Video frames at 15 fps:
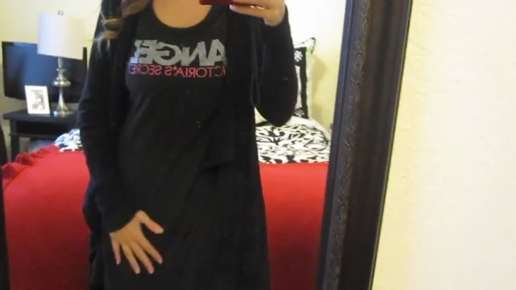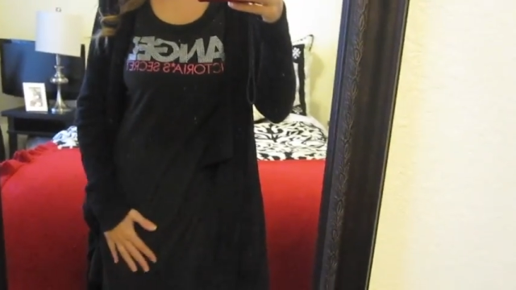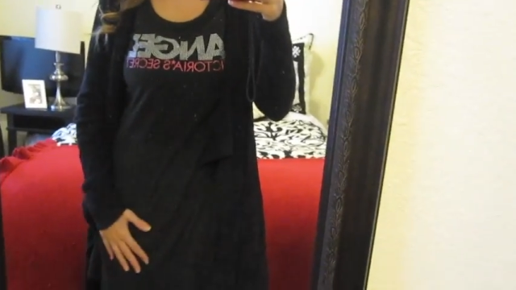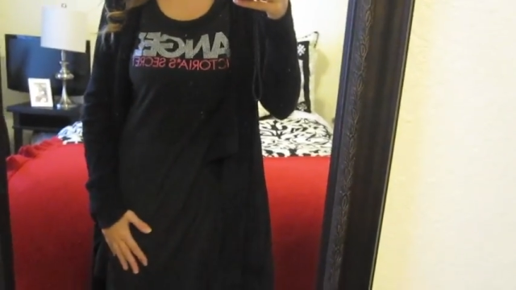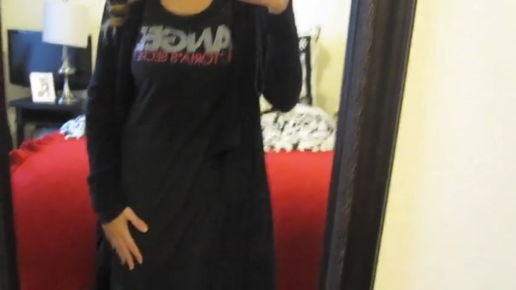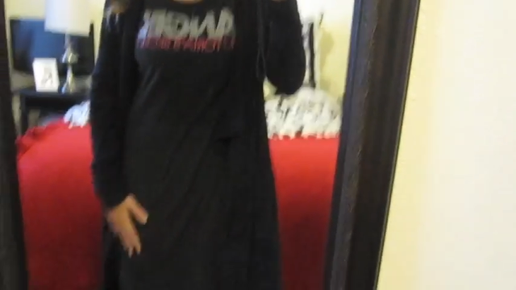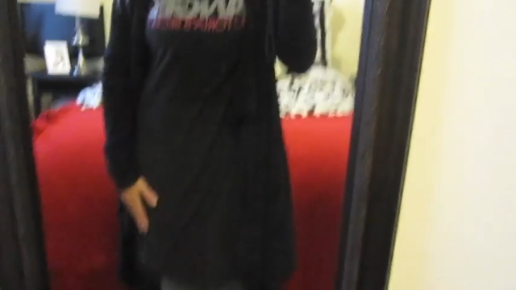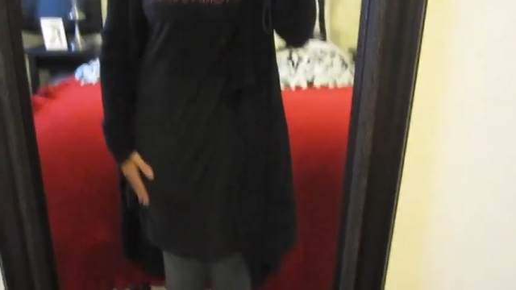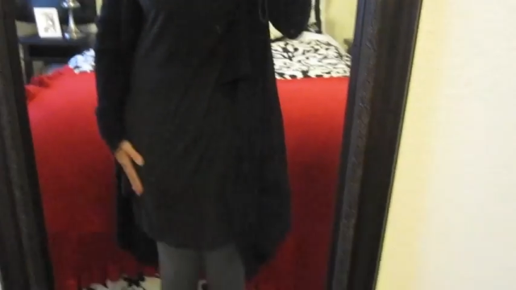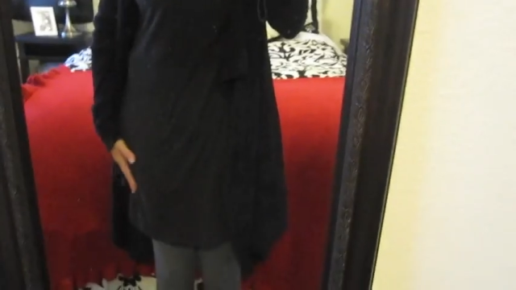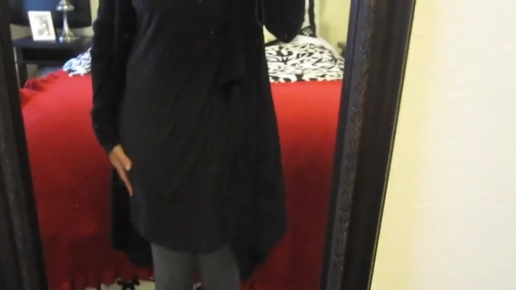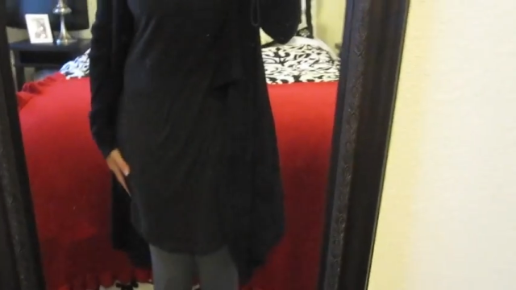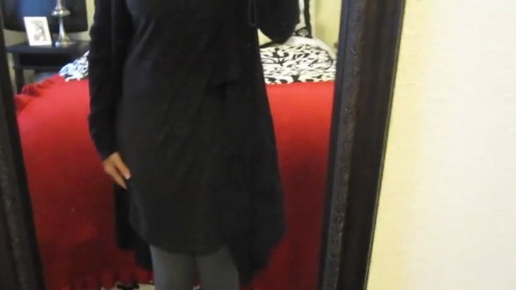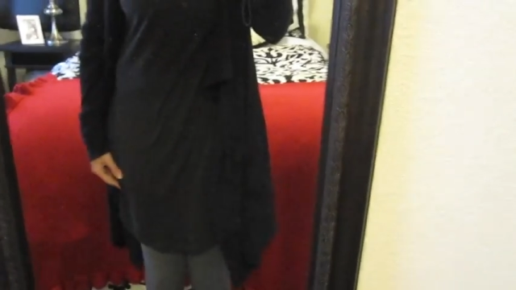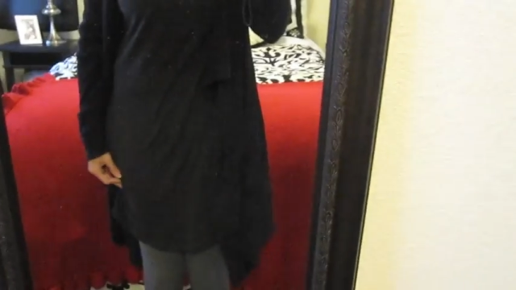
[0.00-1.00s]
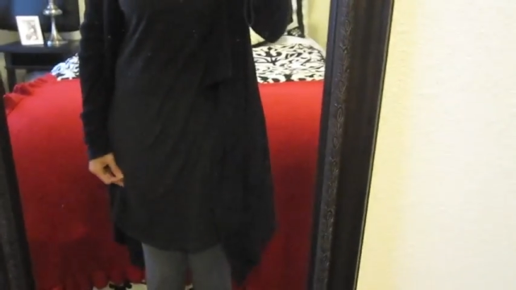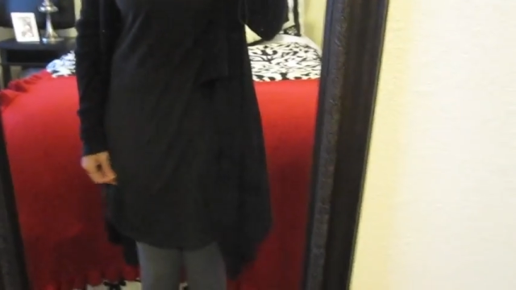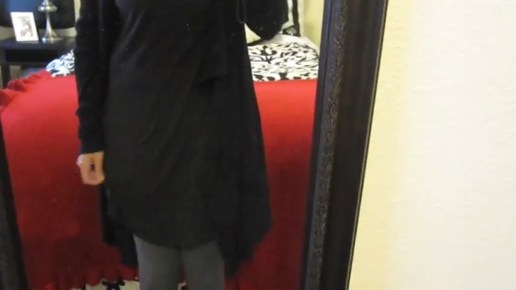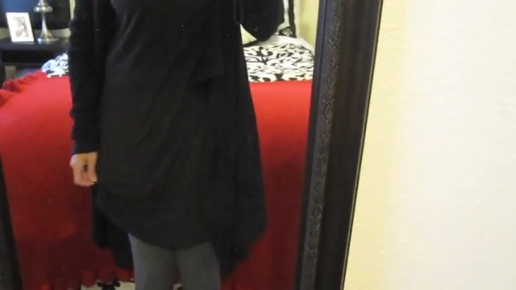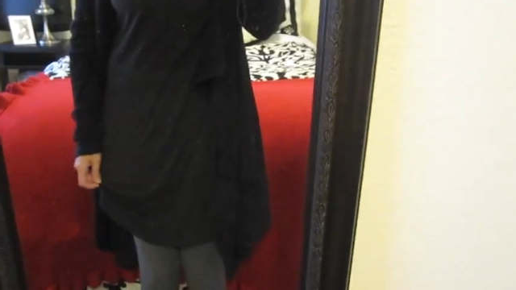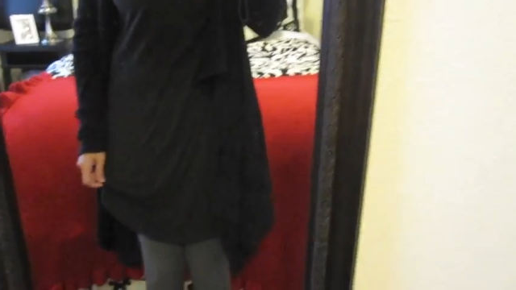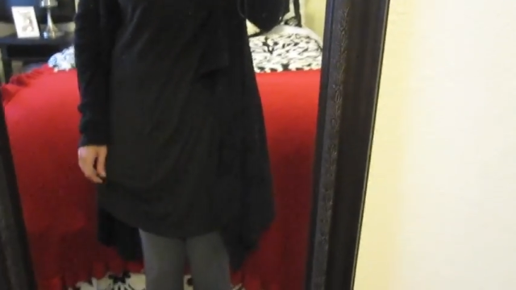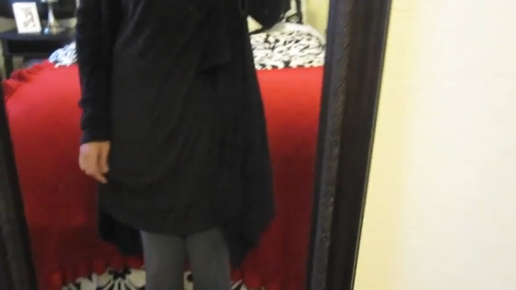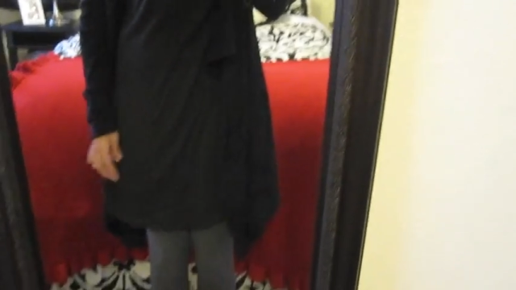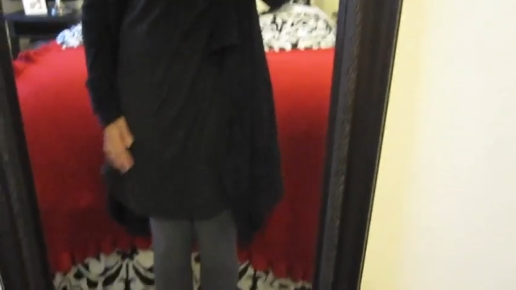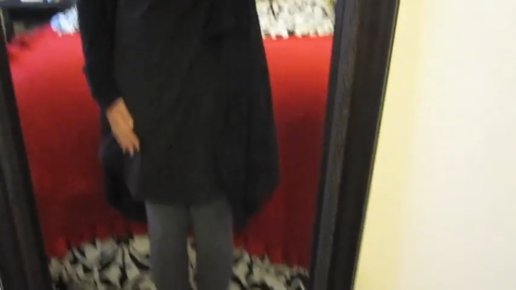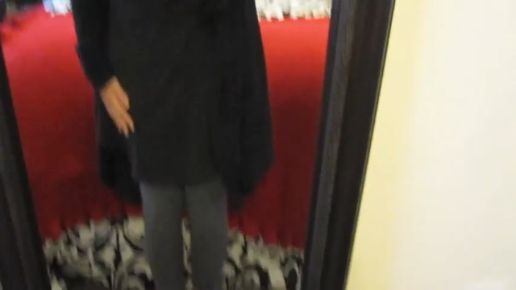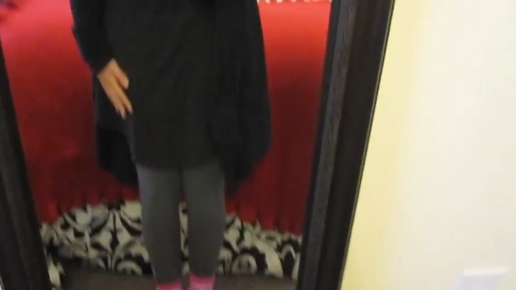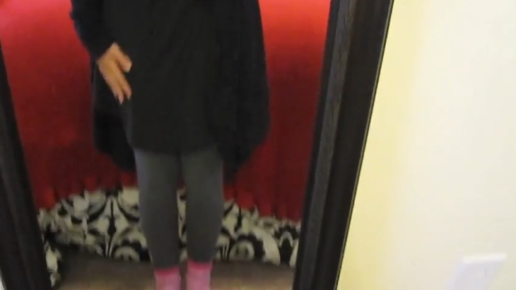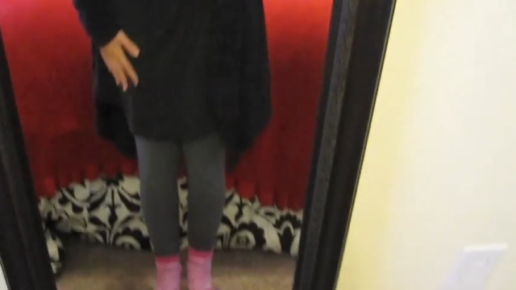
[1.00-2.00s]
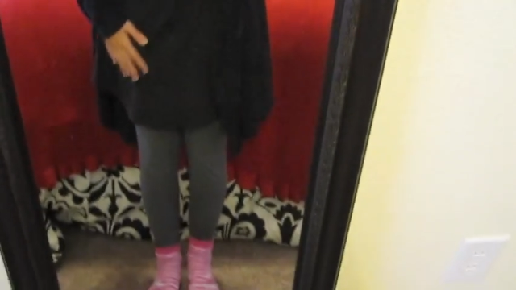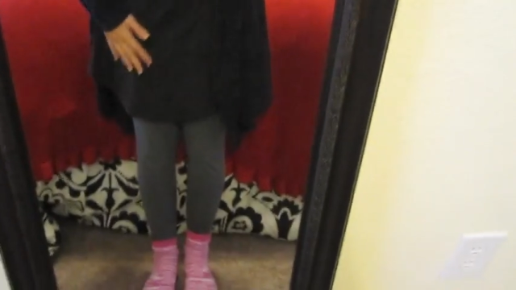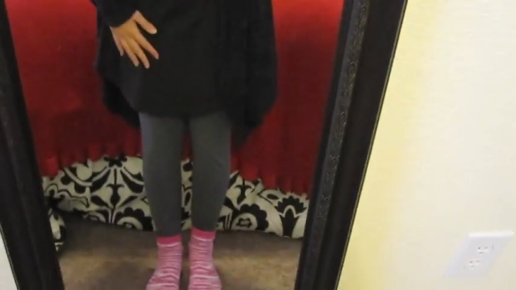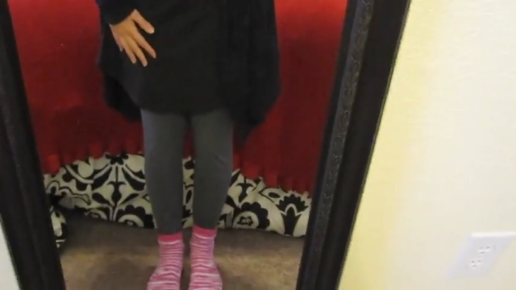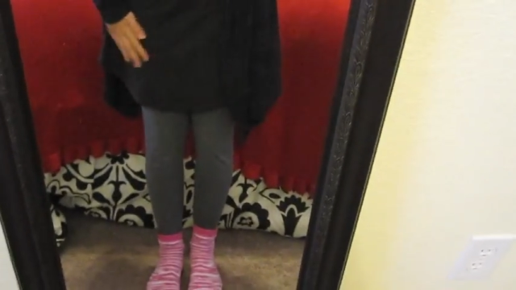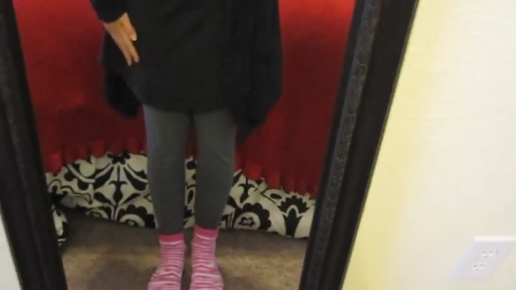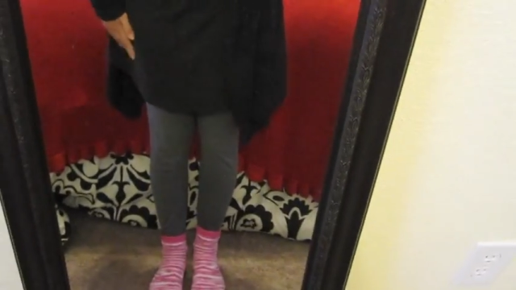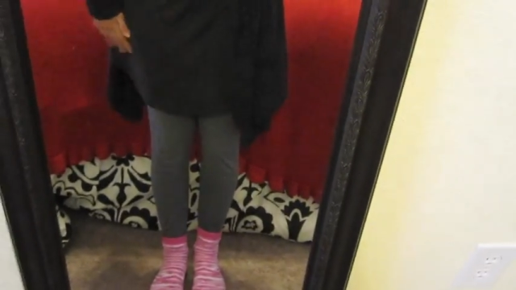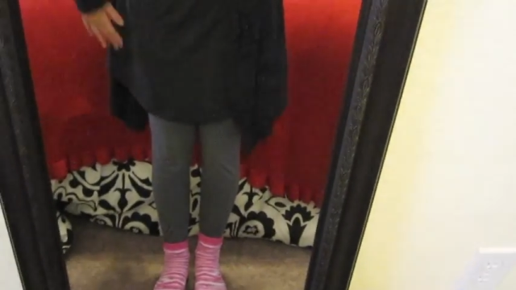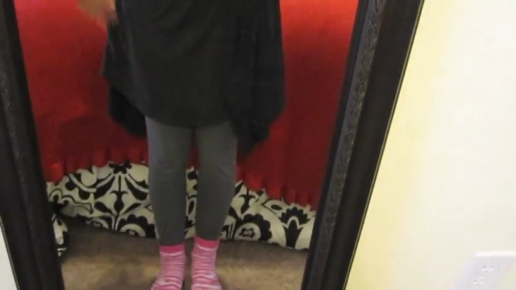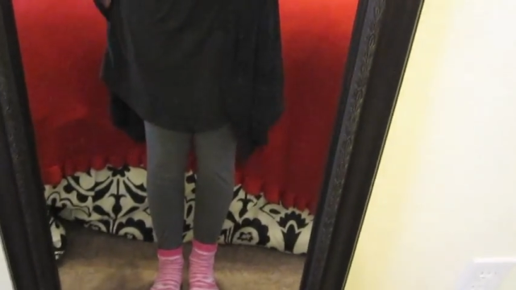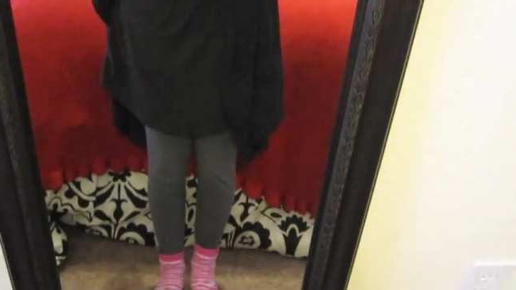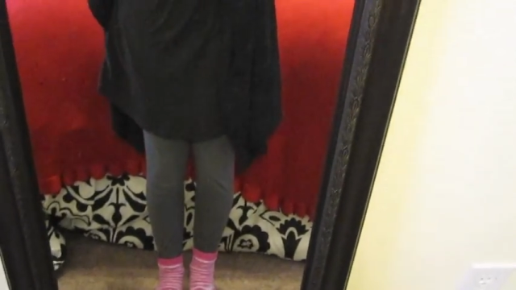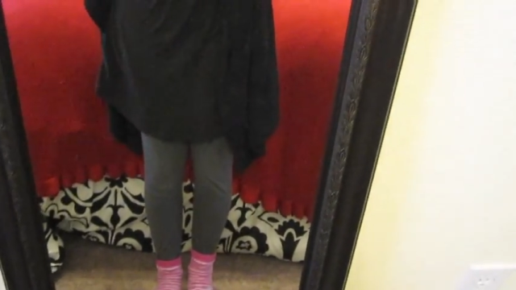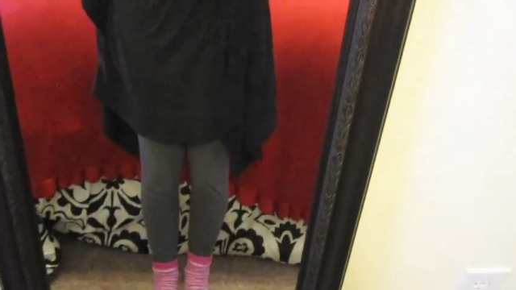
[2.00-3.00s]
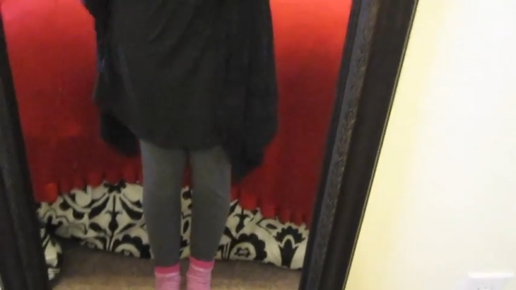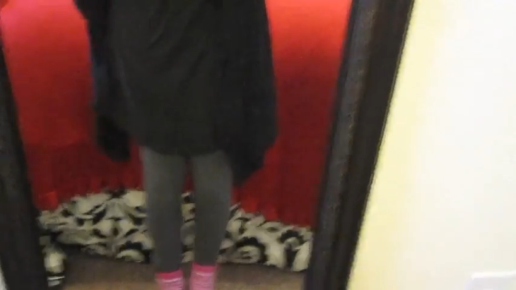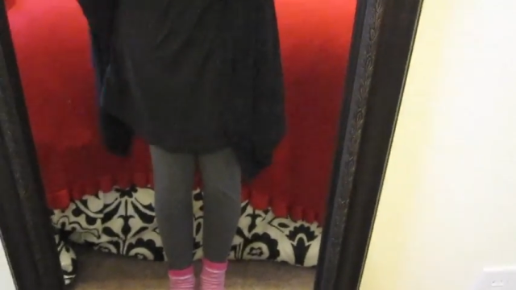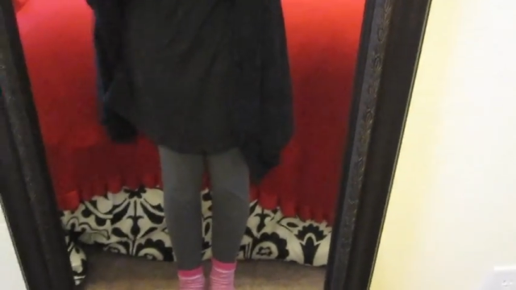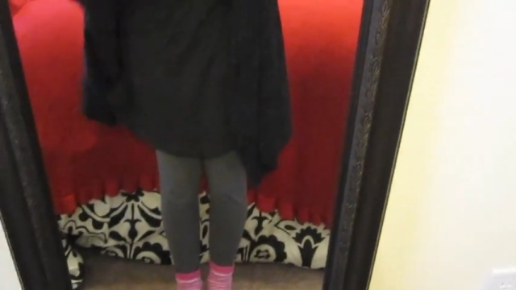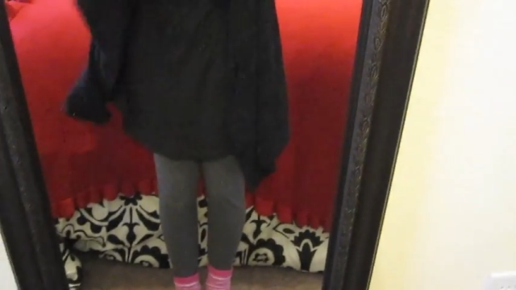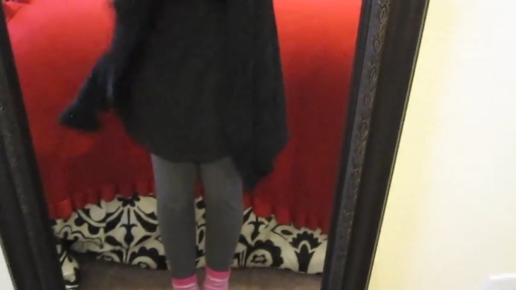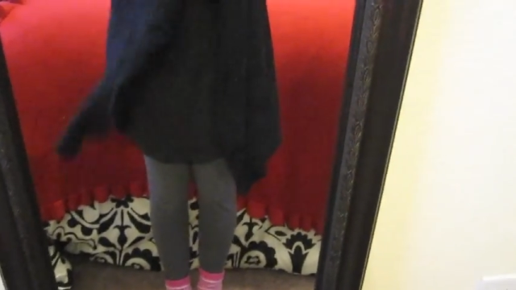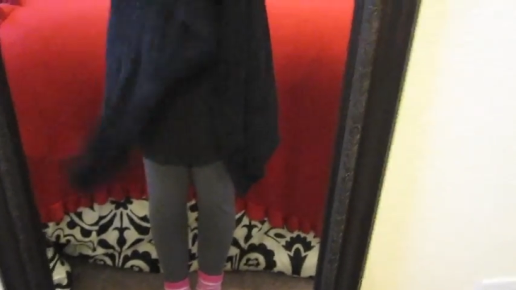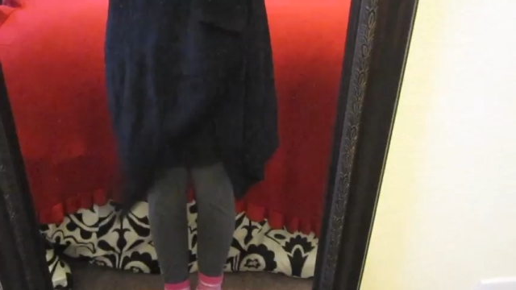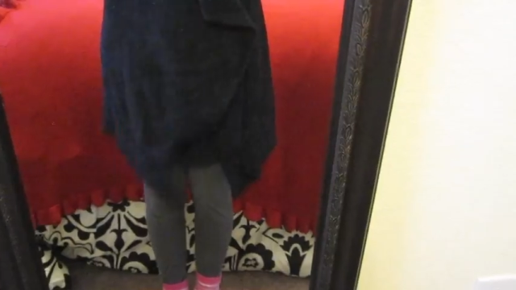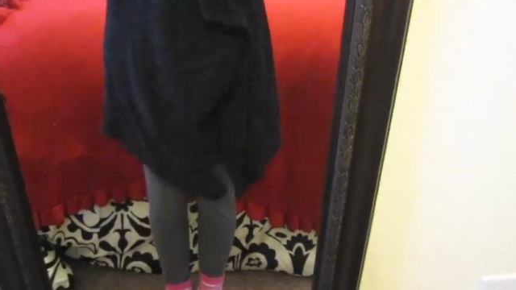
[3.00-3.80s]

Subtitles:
No face is visible, so there are no lips to read.